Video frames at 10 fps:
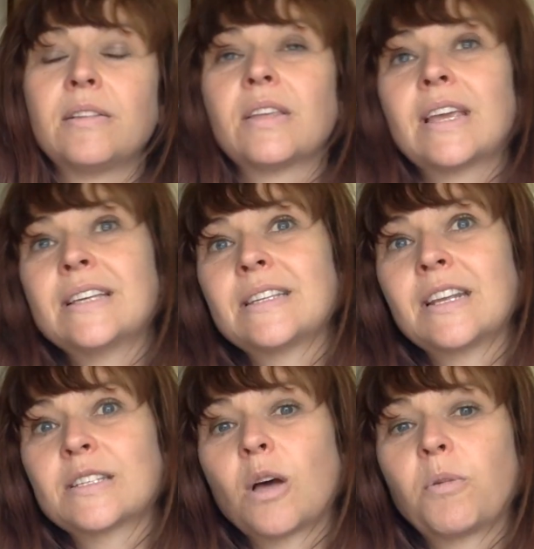Here's an
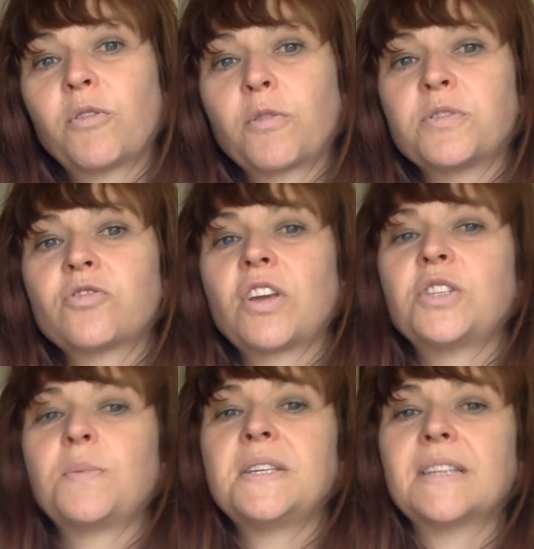example from
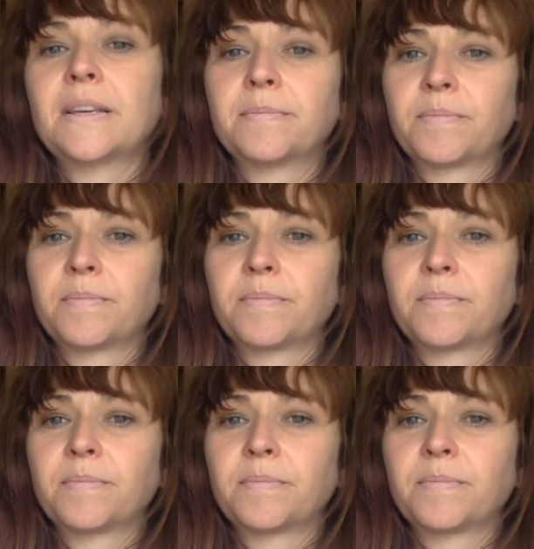Strange Meeting.